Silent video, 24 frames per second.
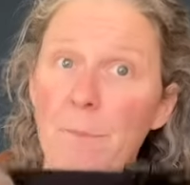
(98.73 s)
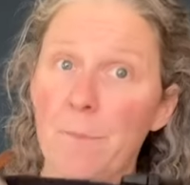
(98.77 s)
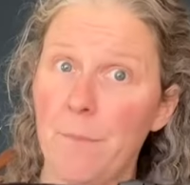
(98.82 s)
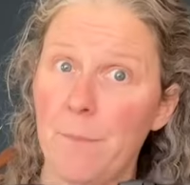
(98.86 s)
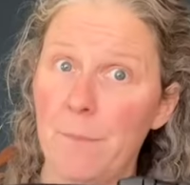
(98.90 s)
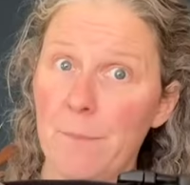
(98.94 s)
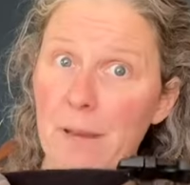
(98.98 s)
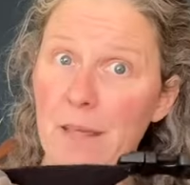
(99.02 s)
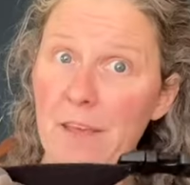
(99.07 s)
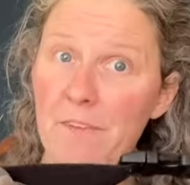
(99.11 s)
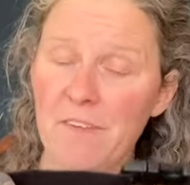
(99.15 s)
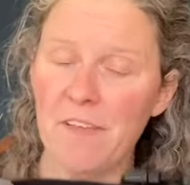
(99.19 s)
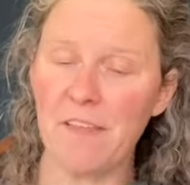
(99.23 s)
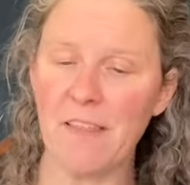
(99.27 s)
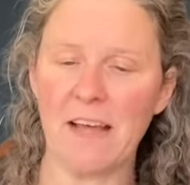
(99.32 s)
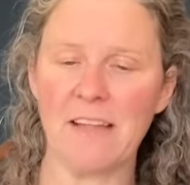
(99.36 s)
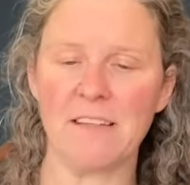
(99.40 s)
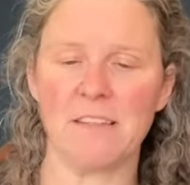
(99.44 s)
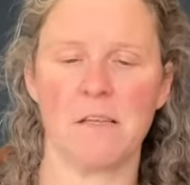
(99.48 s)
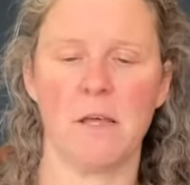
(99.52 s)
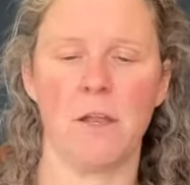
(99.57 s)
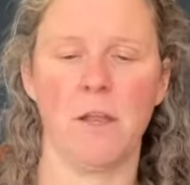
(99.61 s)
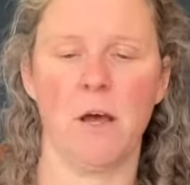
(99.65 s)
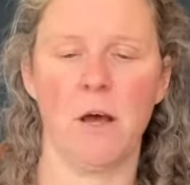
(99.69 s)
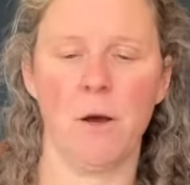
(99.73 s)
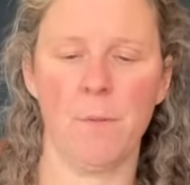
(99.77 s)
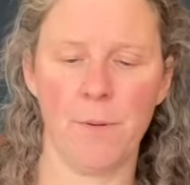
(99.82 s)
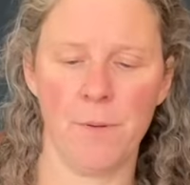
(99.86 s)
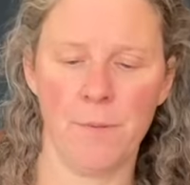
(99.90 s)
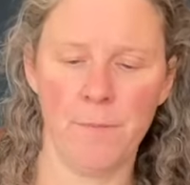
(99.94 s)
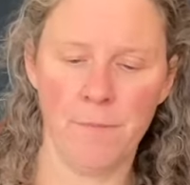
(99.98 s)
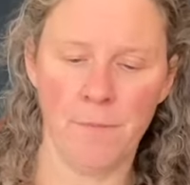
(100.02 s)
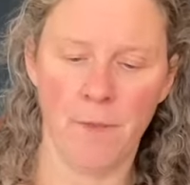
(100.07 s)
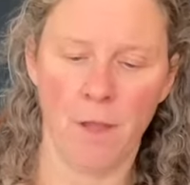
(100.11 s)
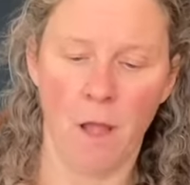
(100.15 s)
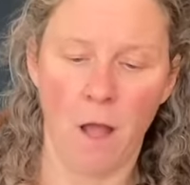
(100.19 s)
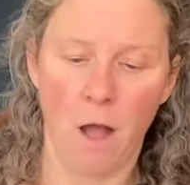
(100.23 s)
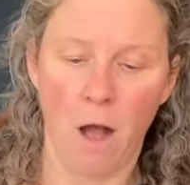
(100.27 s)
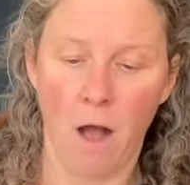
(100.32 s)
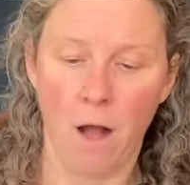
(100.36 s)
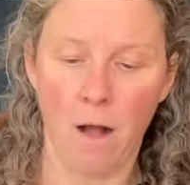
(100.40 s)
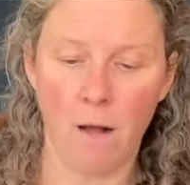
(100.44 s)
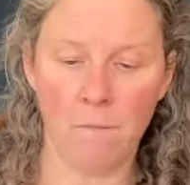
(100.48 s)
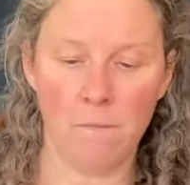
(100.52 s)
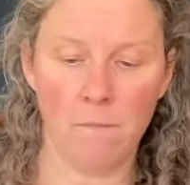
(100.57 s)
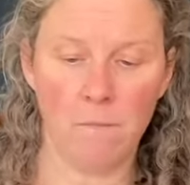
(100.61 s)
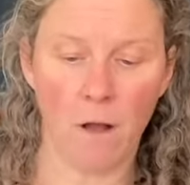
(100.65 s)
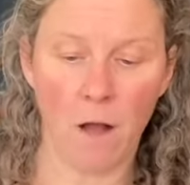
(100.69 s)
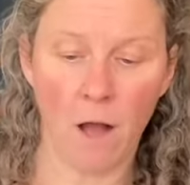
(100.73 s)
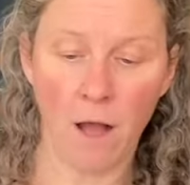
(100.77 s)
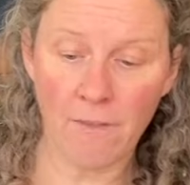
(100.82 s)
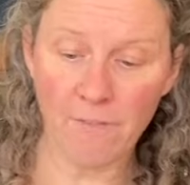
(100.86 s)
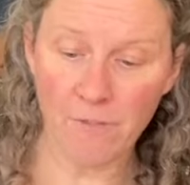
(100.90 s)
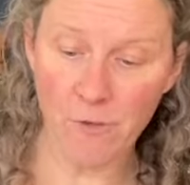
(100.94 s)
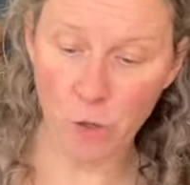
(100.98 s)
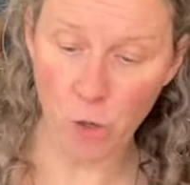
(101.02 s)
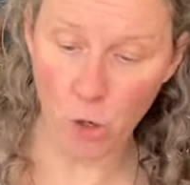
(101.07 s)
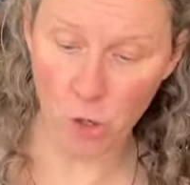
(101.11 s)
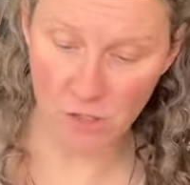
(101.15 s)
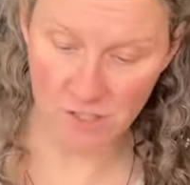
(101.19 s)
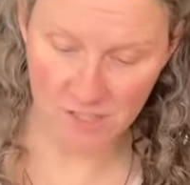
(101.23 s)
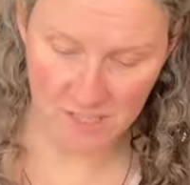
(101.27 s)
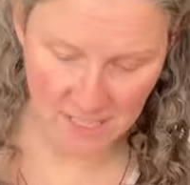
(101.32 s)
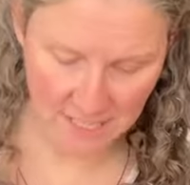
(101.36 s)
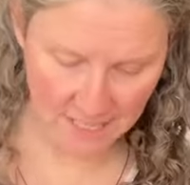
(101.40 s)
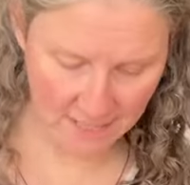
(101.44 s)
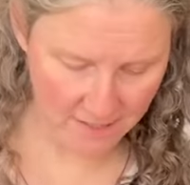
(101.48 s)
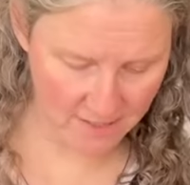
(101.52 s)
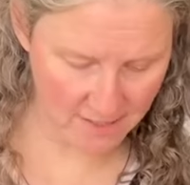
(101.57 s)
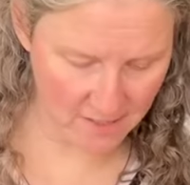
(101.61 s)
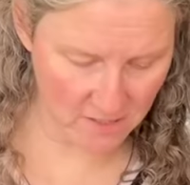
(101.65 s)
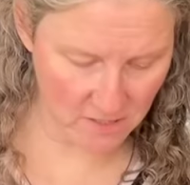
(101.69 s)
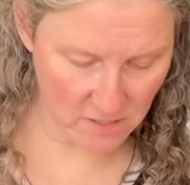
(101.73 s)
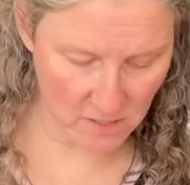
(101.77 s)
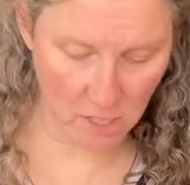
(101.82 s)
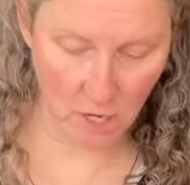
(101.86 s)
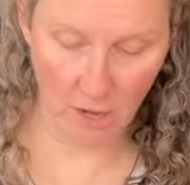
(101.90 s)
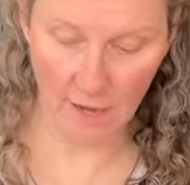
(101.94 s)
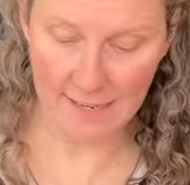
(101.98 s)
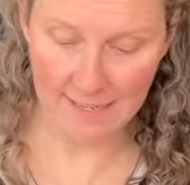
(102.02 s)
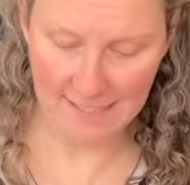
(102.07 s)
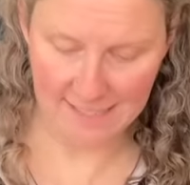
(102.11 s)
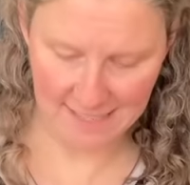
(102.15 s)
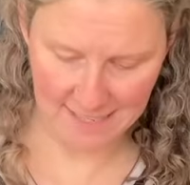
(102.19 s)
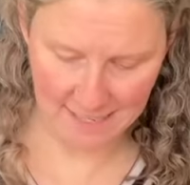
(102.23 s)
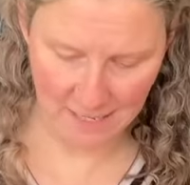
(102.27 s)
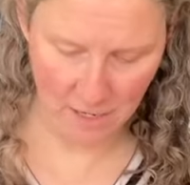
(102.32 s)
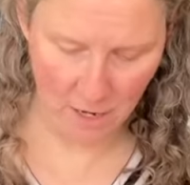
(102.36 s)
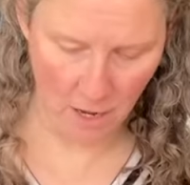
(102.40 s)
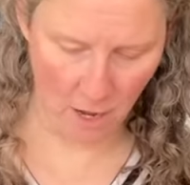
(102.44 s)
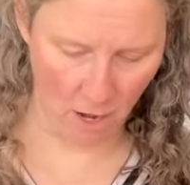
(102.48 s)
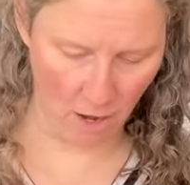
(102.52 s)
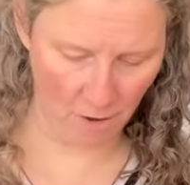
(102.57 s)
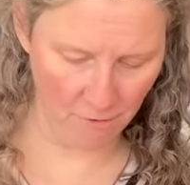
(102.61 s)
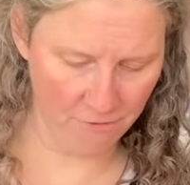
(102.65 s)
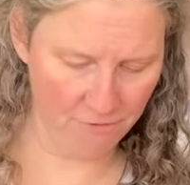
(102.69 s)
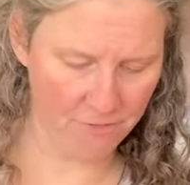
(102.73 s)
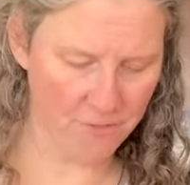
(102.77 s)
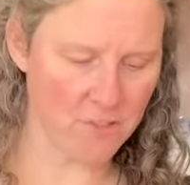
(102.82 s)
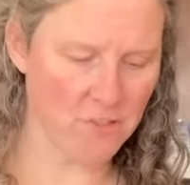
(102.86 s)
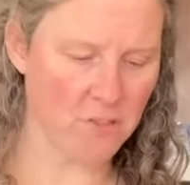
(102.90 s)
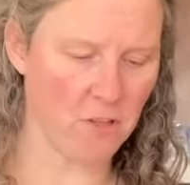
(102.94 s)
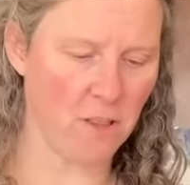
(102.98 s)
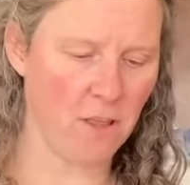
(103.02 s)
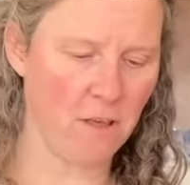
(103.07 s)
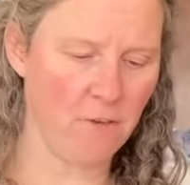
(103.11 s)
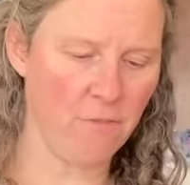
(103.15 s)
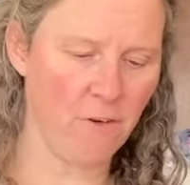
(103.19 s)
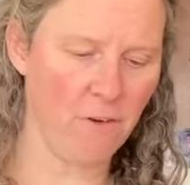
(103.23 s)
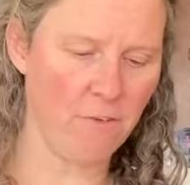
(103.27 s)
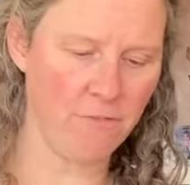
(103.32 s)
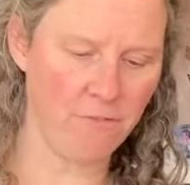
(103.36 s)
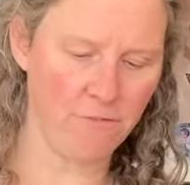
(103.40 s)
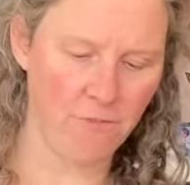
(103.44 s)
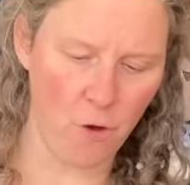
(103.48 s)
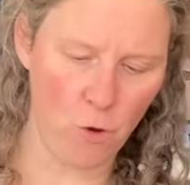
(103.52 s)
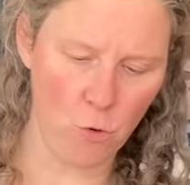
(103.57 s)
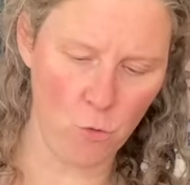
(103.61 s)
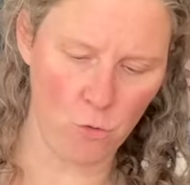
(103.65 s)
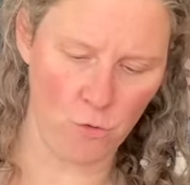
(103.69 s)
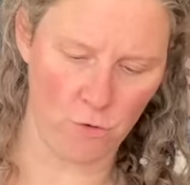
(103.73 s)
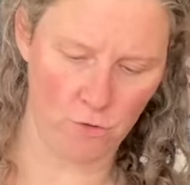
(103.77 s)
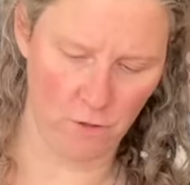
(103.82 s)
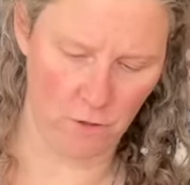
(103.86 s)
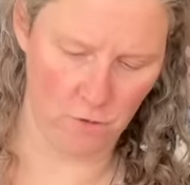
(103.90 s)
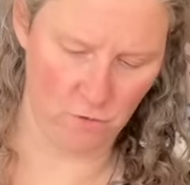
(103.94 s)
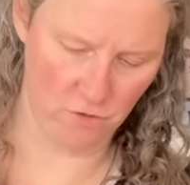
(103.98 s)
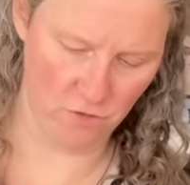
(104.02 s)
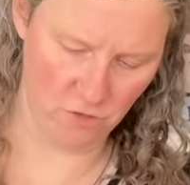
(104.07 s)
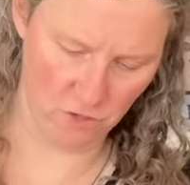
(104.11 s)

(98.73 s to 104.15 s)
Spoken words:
leaving that done up, I've got it tight enough so that if I fold those